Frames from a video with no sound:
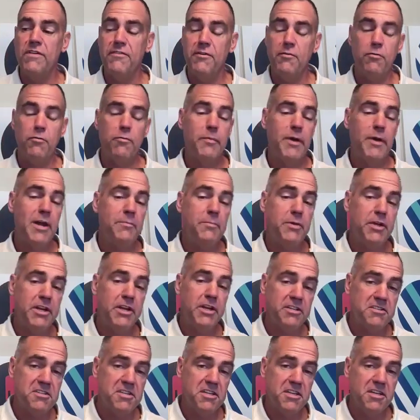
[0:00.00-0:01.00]
it were my
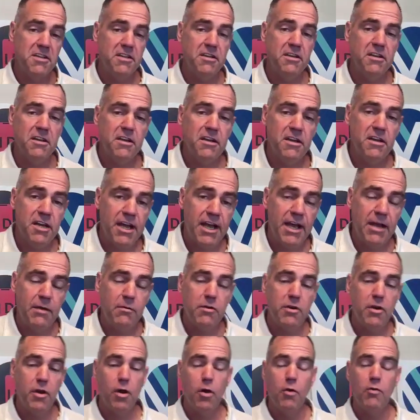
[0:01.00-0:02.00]
BDC, I
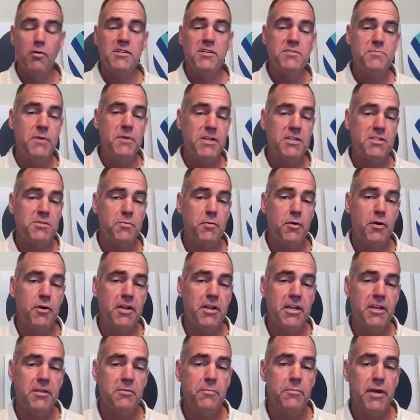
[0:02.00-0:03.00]
would always
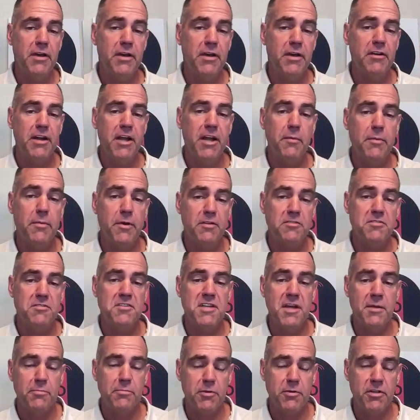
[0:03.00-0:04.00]
benchmark inbound and
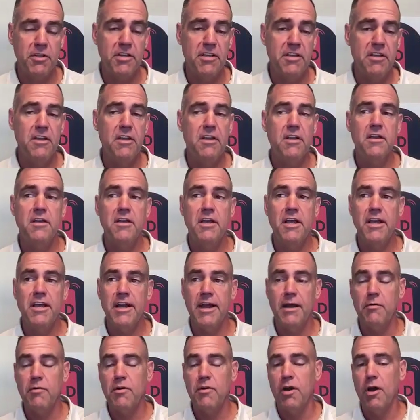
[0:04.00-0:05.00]
outbound separately,
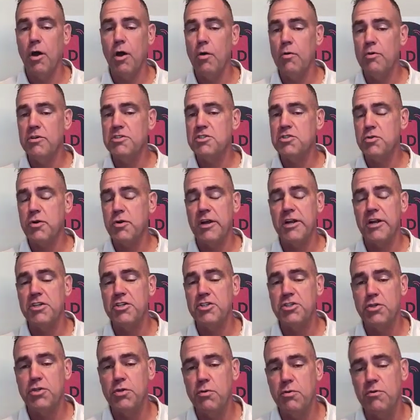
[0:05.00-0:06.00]
and I would always try to
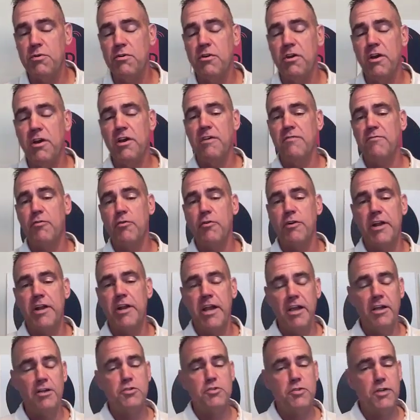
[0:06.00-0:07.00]
shoot for an
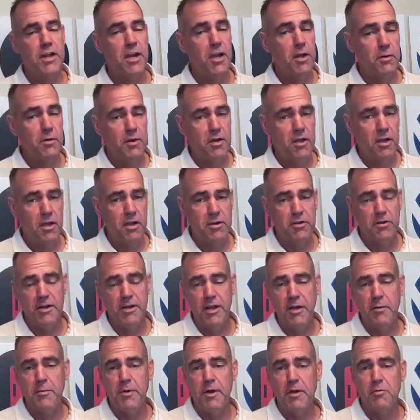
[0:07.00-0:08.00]
extra 100
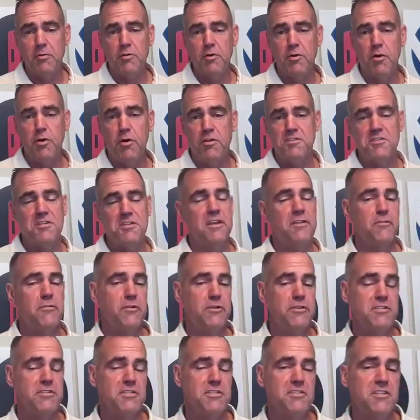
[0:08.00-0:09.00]
outbound calls,
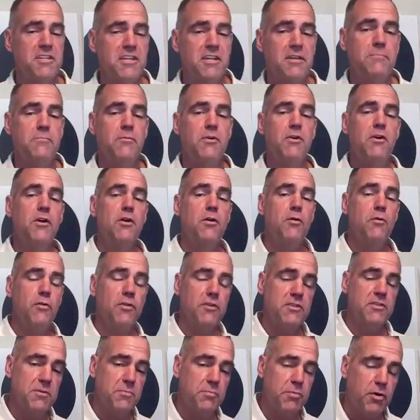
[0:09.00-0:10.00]
either as a team
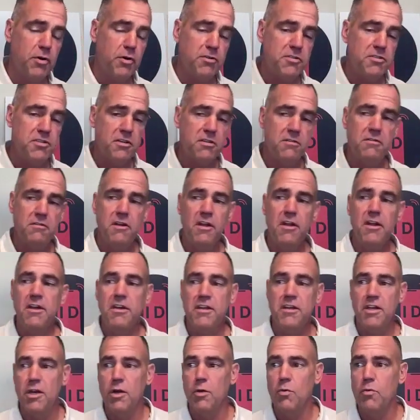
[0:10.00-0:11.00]
or as a person.
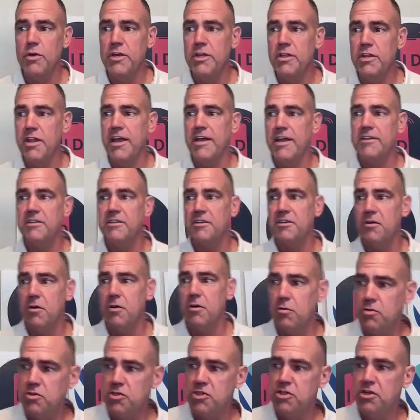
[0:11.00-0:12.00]
We like to
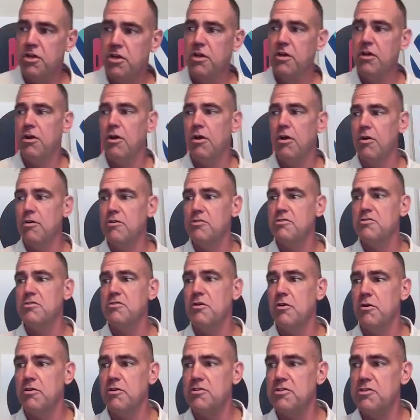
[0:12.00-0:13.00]
coach
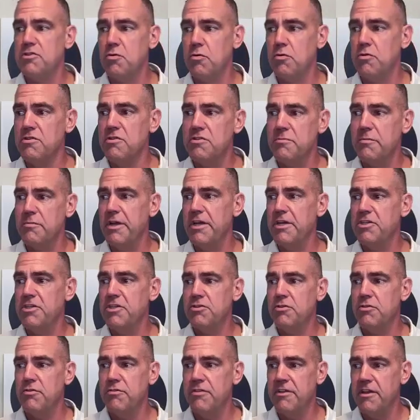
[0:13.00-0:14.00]
our stores to make
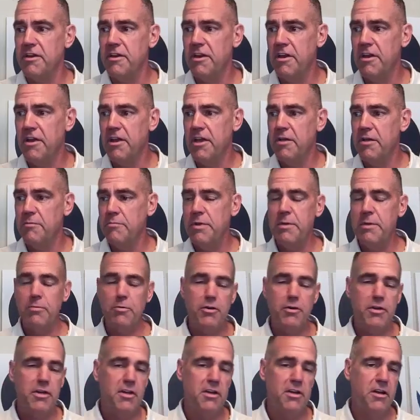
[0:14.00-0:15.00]
sure that
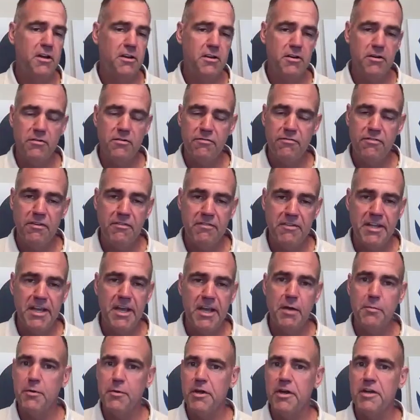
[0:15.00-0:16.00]
people get 150
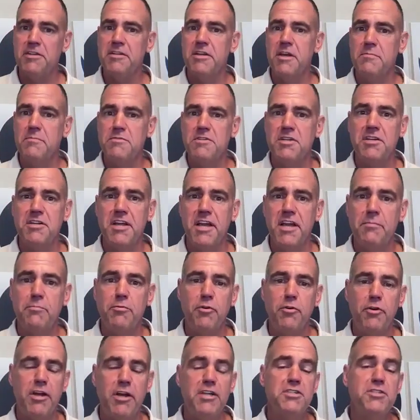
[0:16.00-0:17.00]
outbound attempts a day
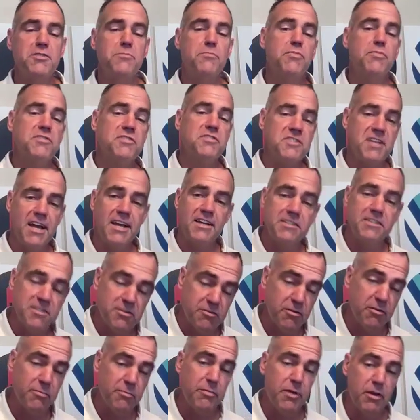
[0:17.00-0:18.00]
per agent besides
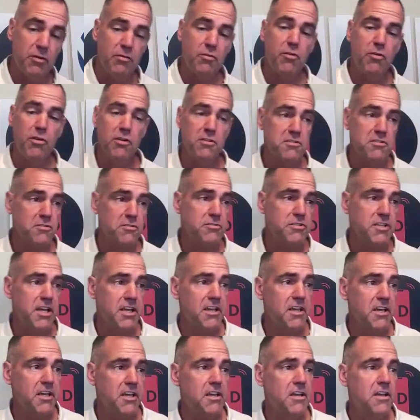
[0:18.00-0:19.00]
their inbound calls they're
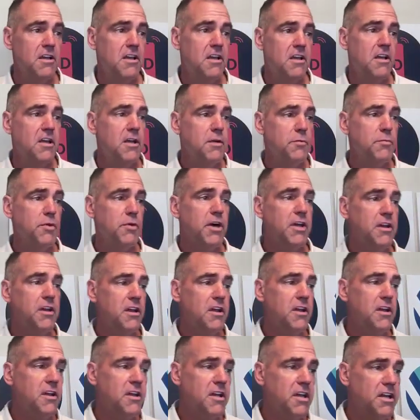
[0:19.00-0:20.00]
taking.
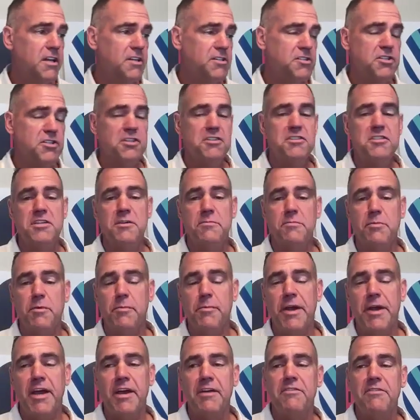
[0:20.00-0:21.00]
But it is just
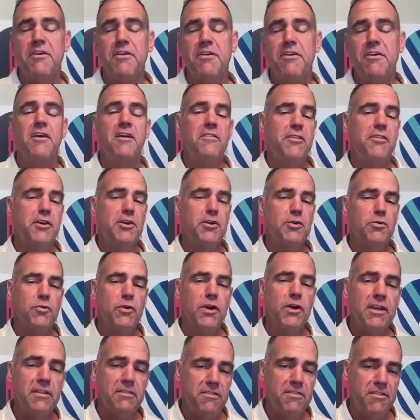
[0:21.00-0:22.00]
simple math. The
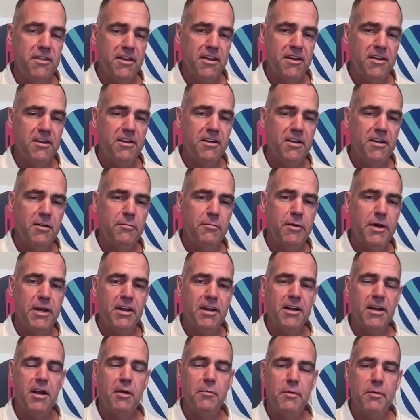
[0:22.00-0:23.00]
great thing
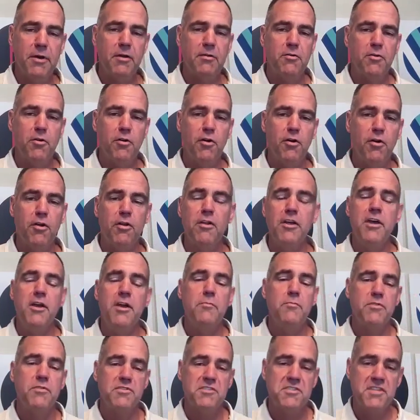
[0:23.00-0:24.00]
about an outbound call,
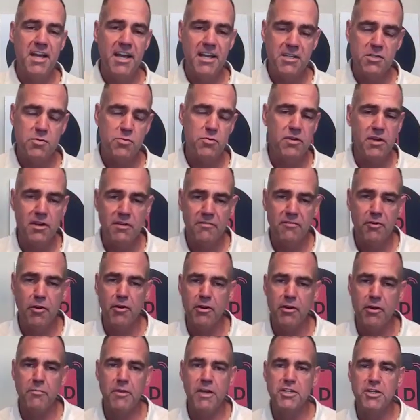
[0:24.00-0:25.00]
besides what I've
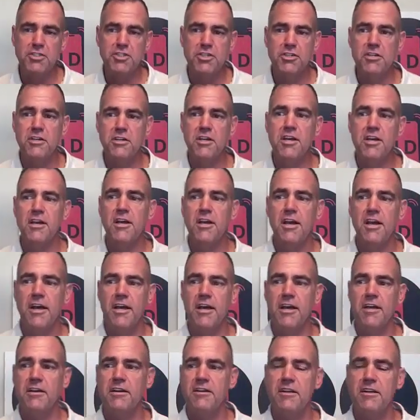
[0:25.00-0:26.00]
already mentioned,
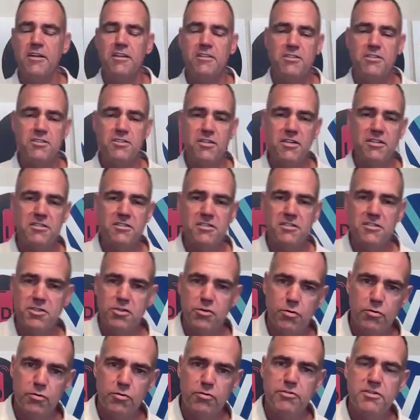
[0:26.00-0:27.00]
it's a
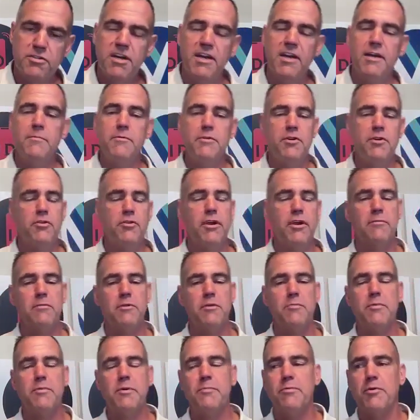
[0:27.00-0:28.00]
shorter time and you're able
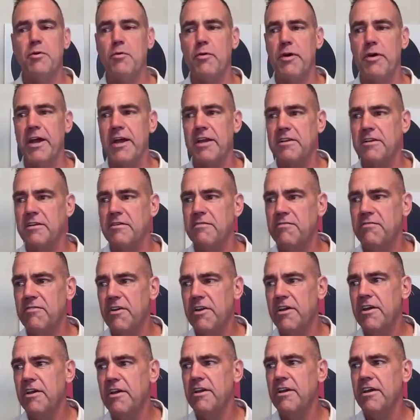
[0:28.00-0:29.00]
to be proactive,
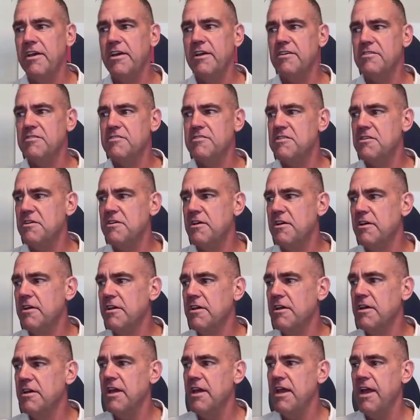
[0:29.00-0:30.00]
is
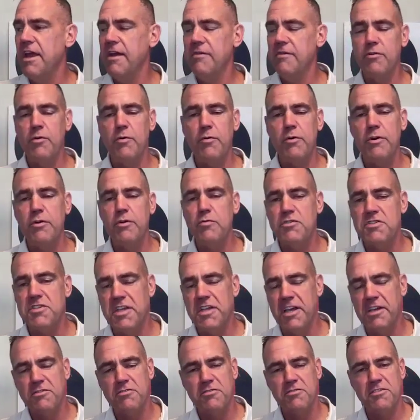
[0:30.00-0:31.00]
everyone who
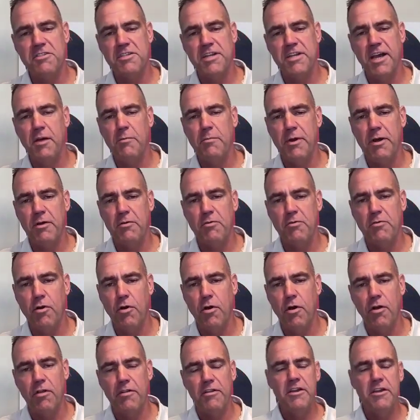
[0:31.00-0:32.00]
schedules an outbound
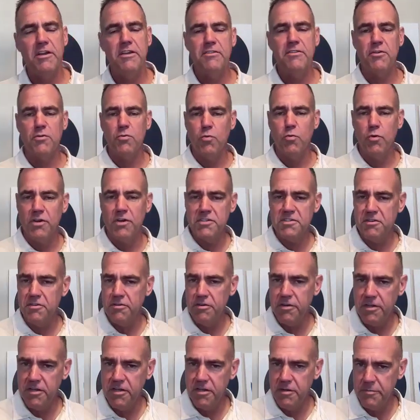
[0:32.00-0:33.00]
call either wasn't
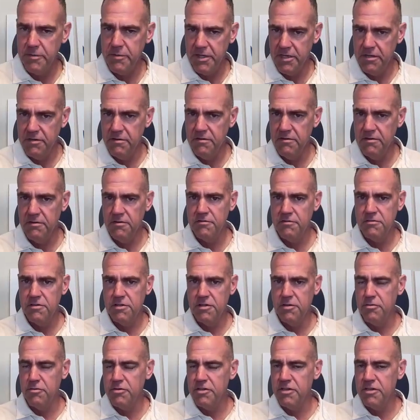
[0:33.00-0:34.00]
going to come in
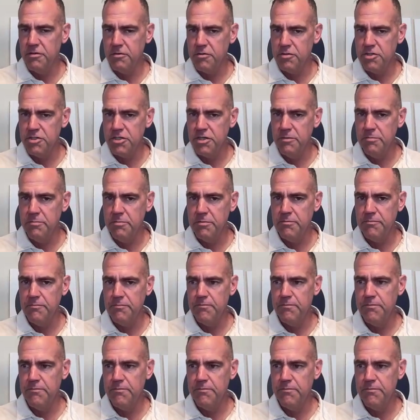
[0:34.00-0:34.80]
to your dealership,